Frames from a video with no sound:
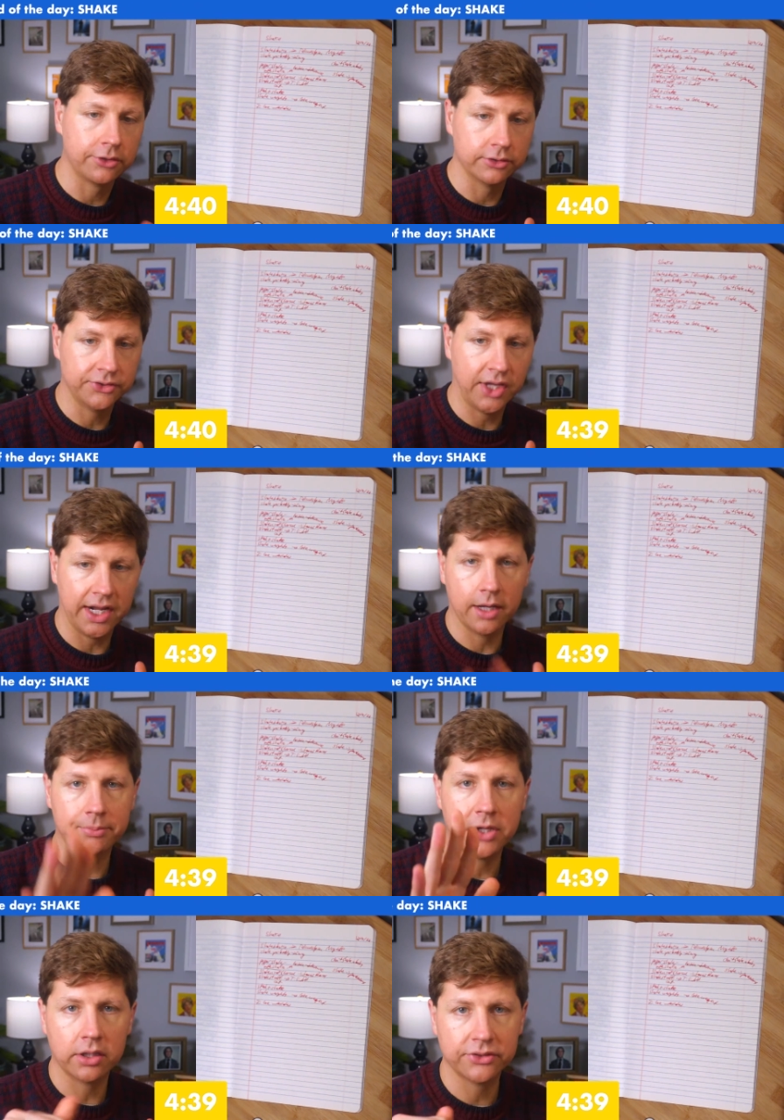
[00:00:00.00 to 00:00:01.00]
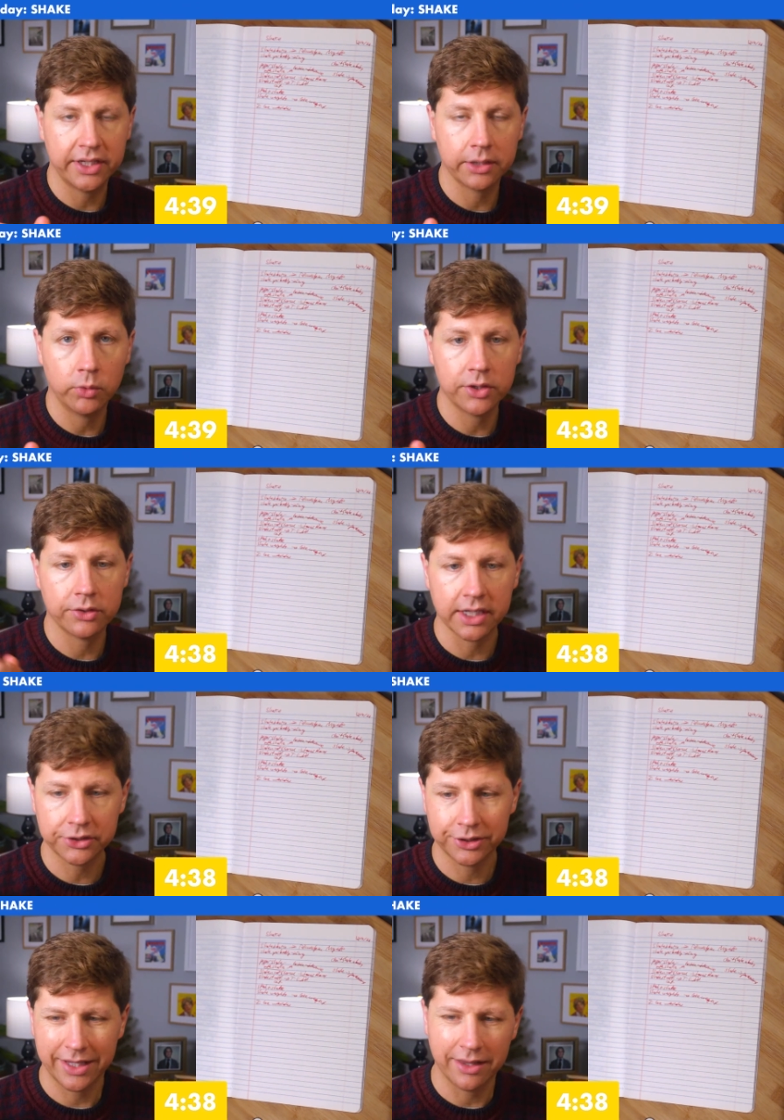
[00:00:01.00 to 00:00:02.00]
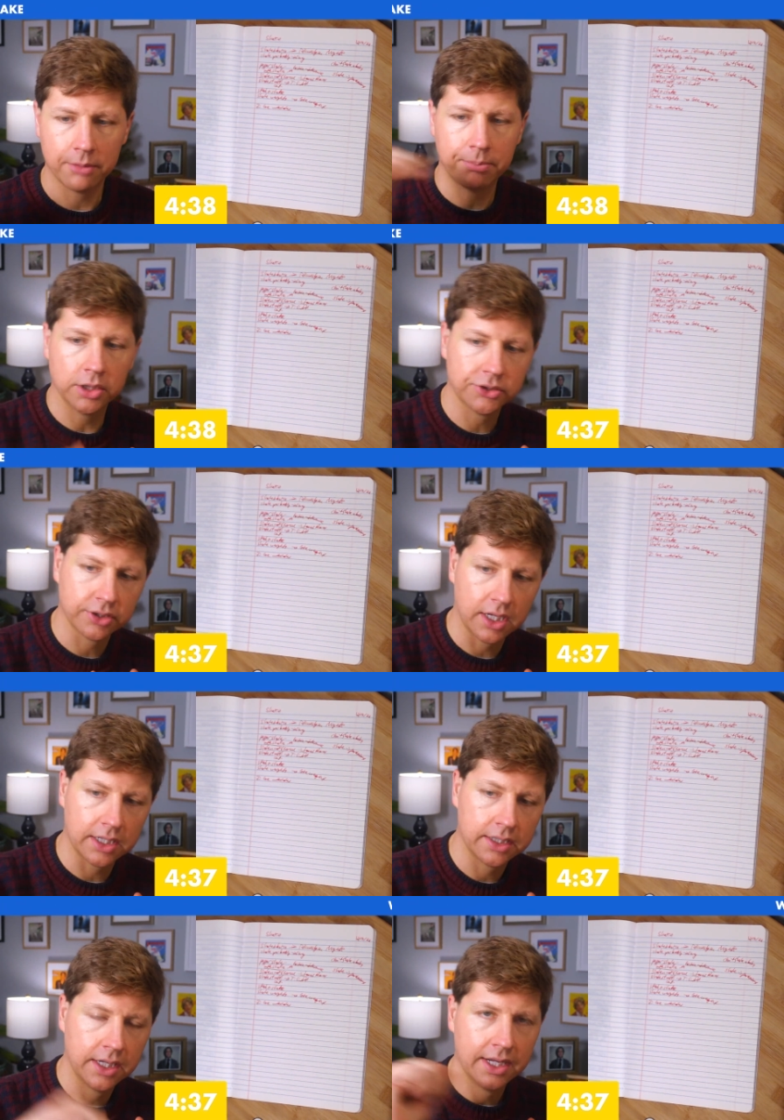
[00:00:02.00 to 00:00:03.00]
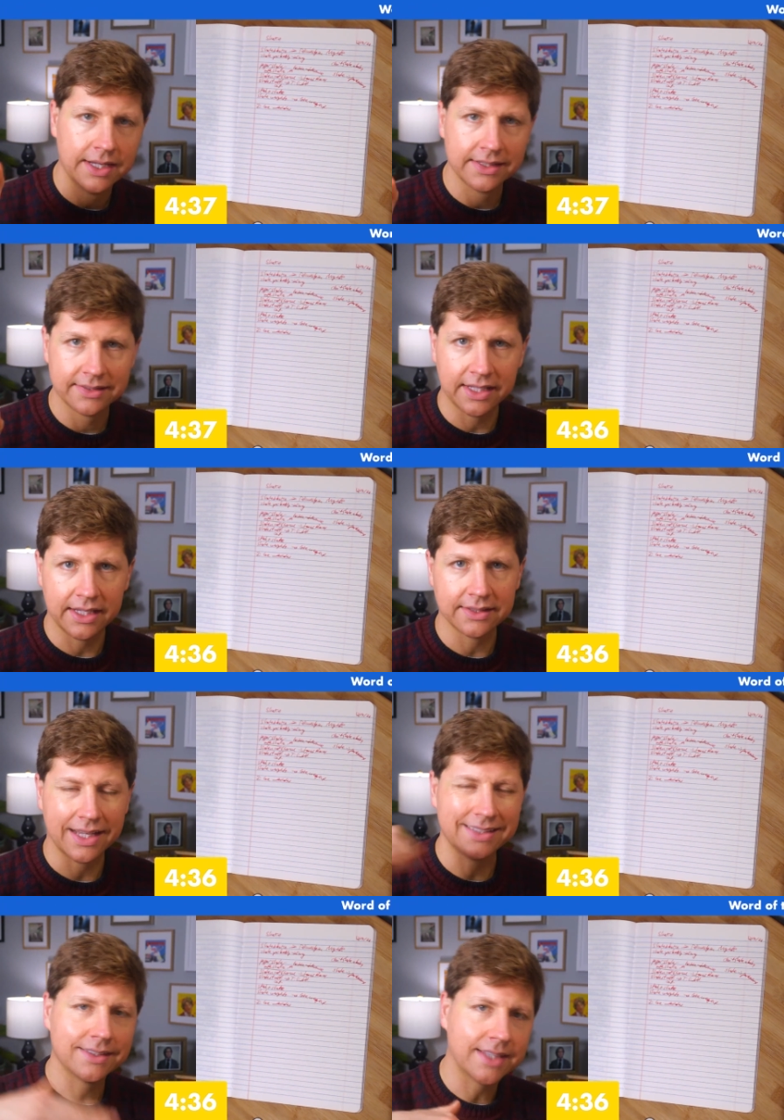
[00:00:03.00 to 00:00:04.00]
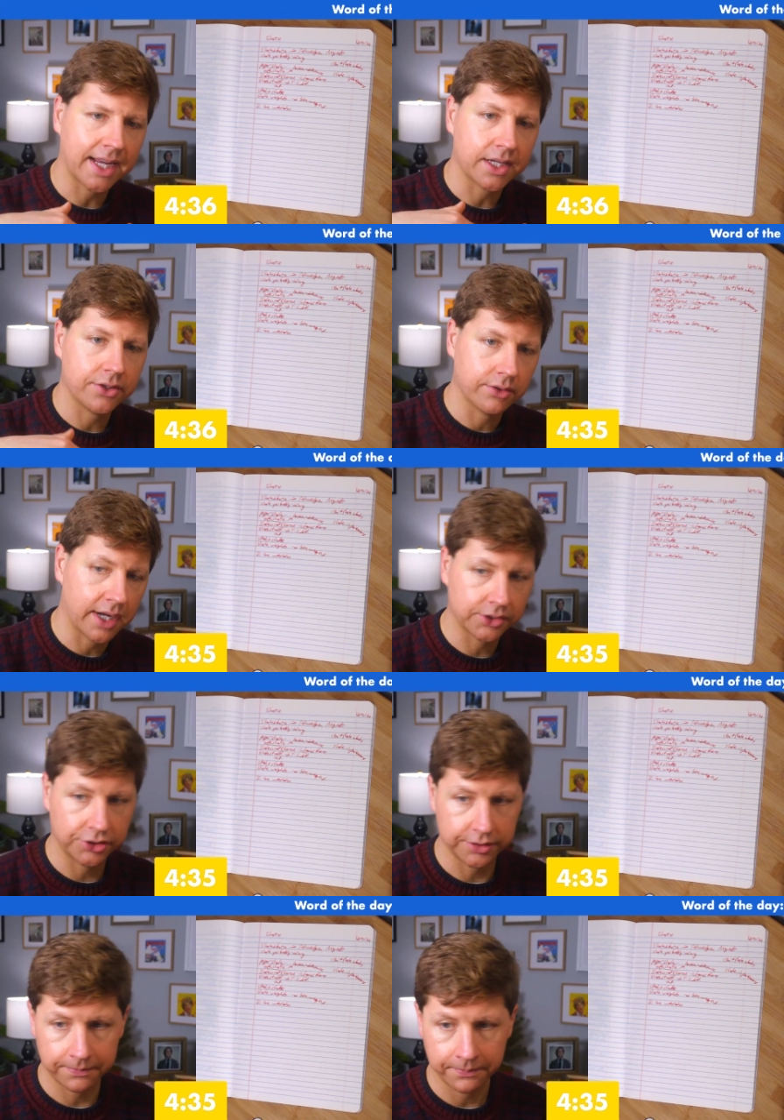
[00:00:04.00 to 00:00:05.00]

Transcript: You're setting up the audience thinking one direction, and then the punchline says a second direction.